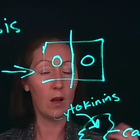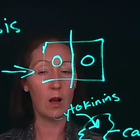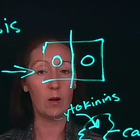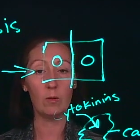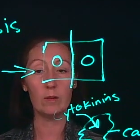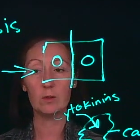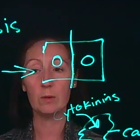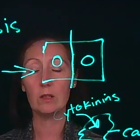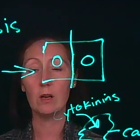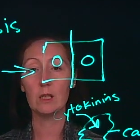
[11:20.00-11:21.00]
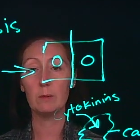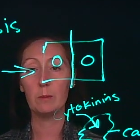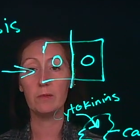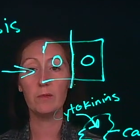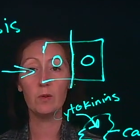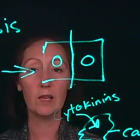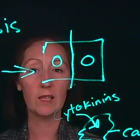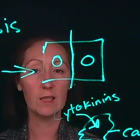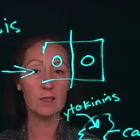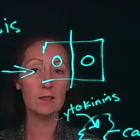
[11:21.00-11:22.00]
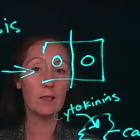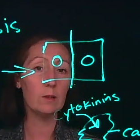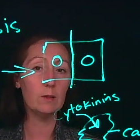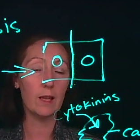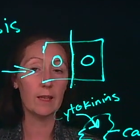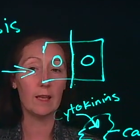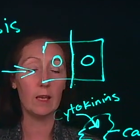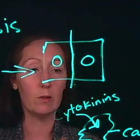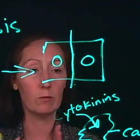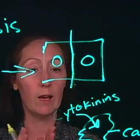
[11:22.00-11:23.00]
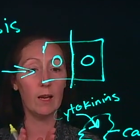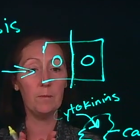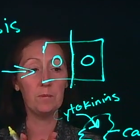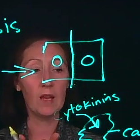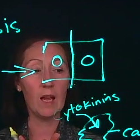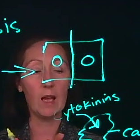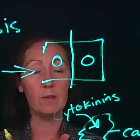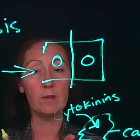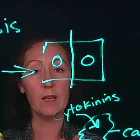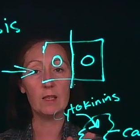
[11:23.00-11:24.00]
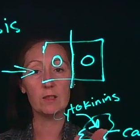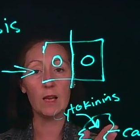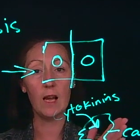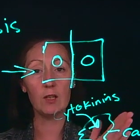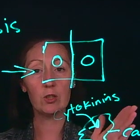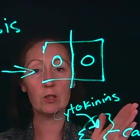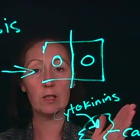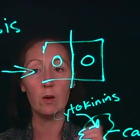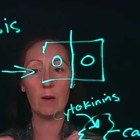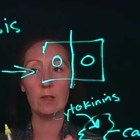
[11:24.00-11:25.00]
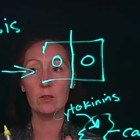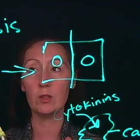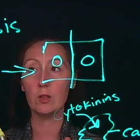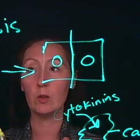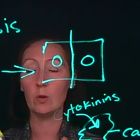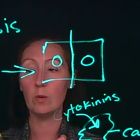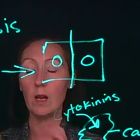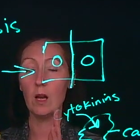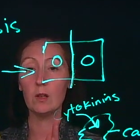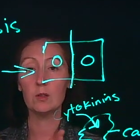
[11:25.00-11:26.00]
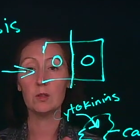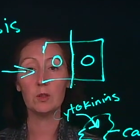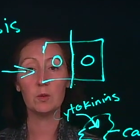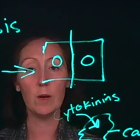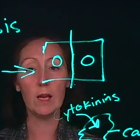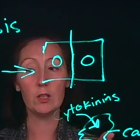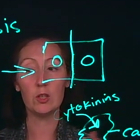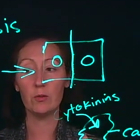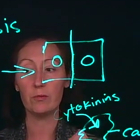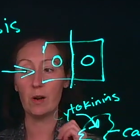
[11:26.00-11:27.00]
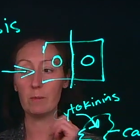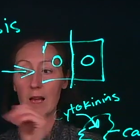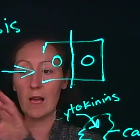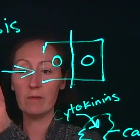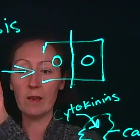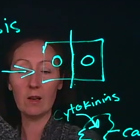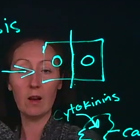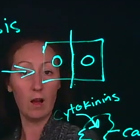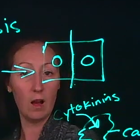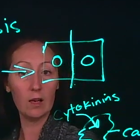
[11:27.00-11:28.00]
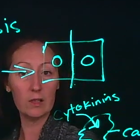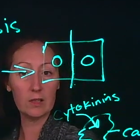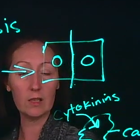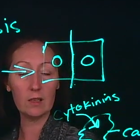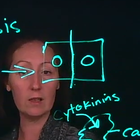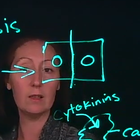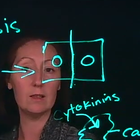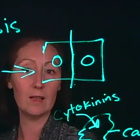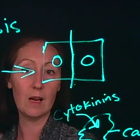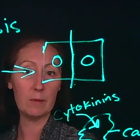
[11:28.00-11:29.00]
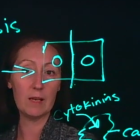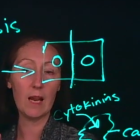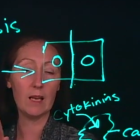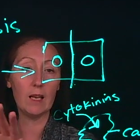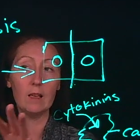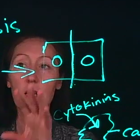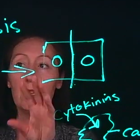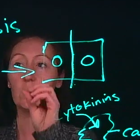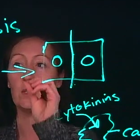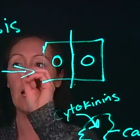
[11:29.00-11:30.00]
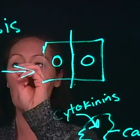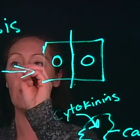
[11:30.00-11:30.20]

as we talked about before, it gets a little leggy, right? And it's actually going to switch from having auxin dominating to now